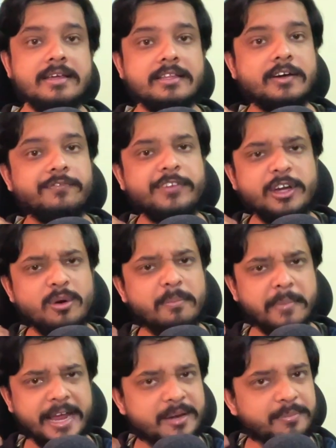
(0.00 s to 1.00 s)
The video
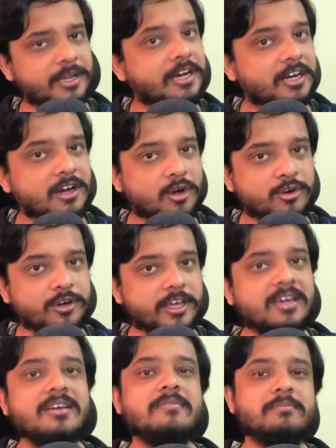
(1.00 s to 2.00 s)
might be a little long
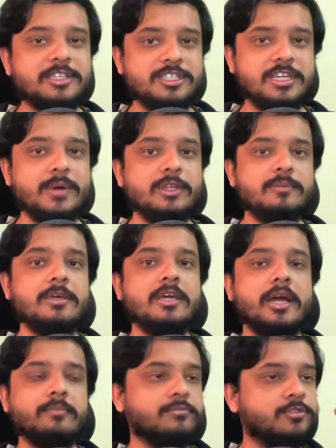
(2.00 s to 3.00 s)
today, but stay with
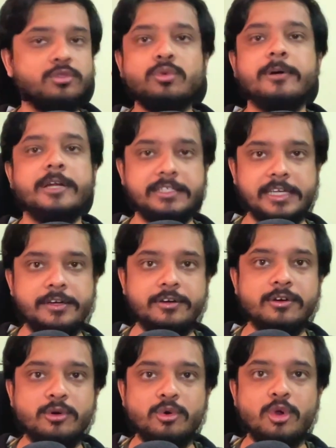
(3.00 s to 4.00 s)
me, I'm super
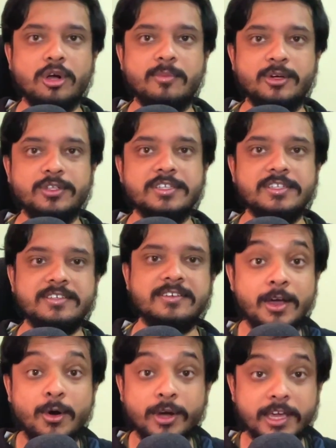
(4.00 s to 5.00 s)
excited to talk about this.
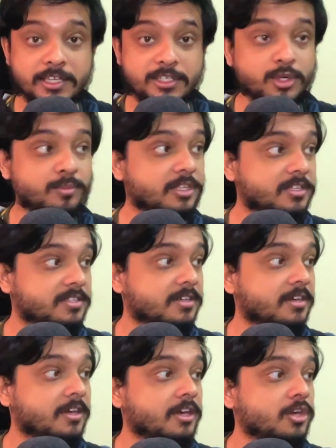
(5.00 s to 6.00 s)
Okay, assume this.
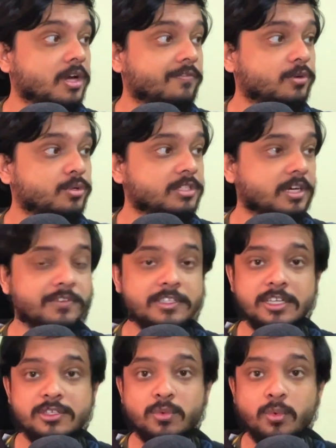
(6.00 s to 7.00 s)
You have two
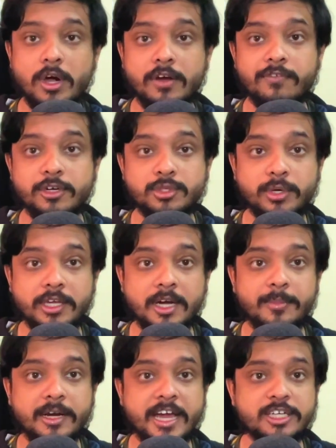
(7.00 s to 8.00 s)
services, one for showing
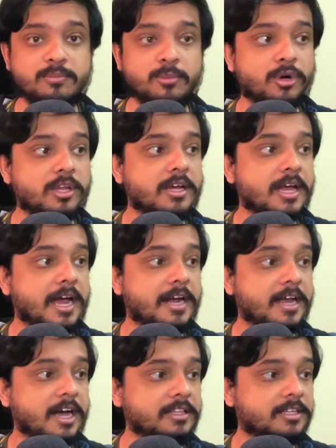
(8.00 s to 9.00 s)
up a dashboard
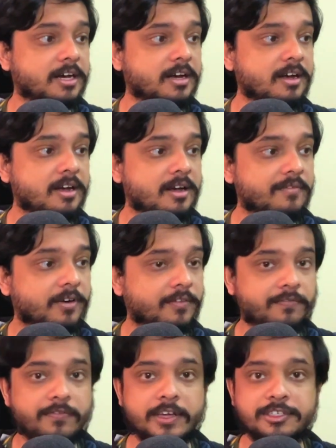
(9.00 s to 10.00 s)
and other for
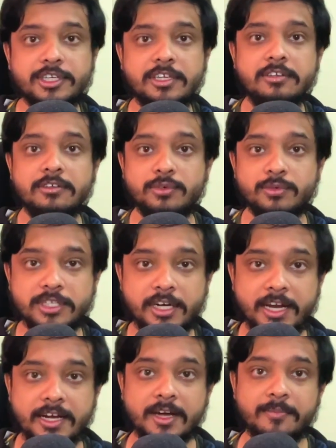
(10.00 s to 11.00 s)
fetching user
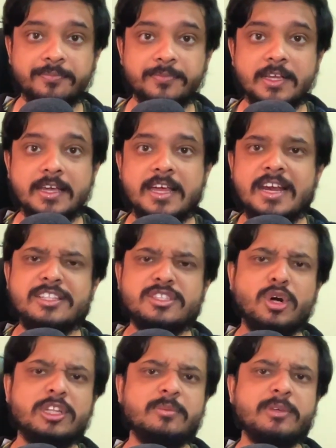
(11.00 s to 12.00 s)
data. Let's
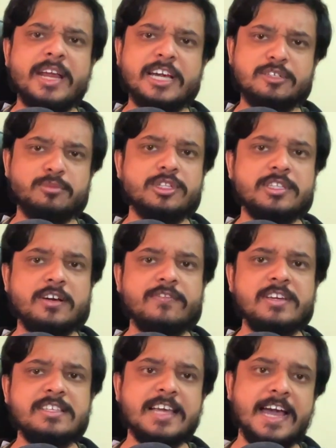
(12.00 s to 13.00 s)
call them the dashboard
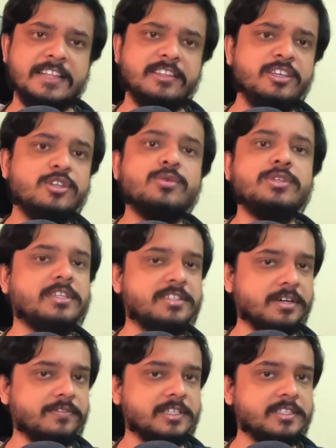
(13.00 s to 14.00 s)
service and the user
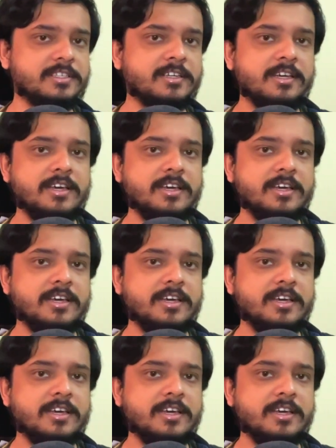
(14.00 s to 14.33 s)
service.